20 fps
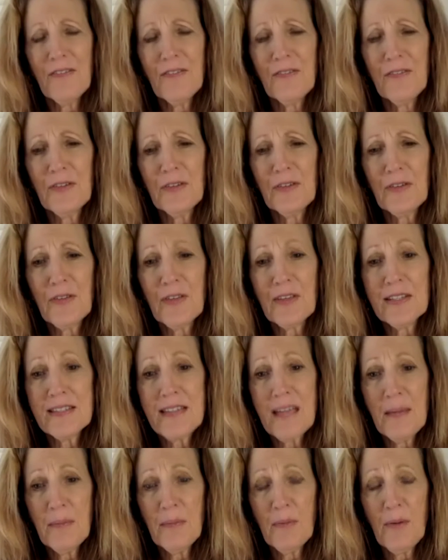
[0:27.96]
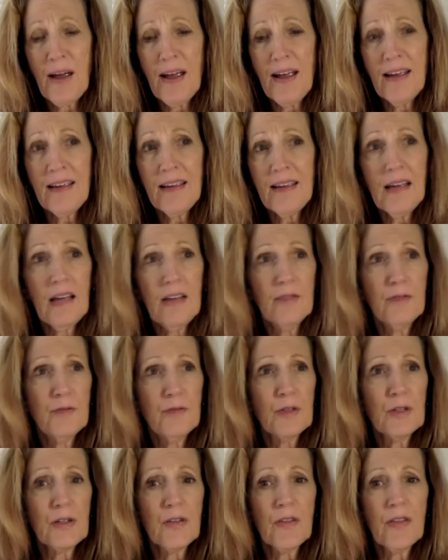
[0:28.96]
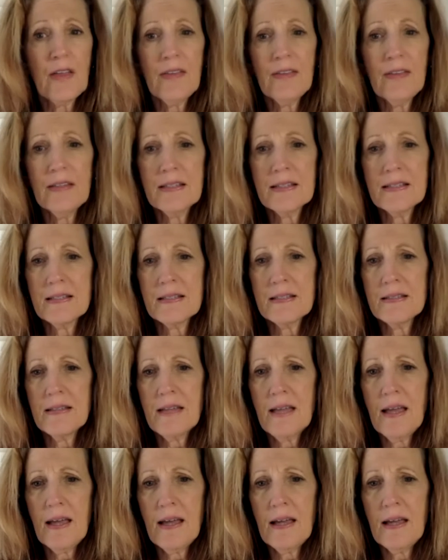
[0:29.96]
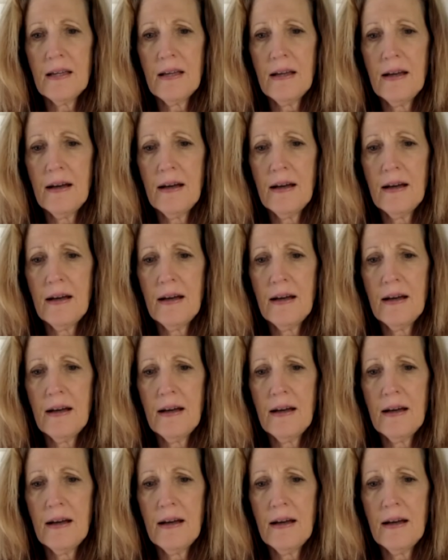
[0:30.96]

feel the same way and feel that this is a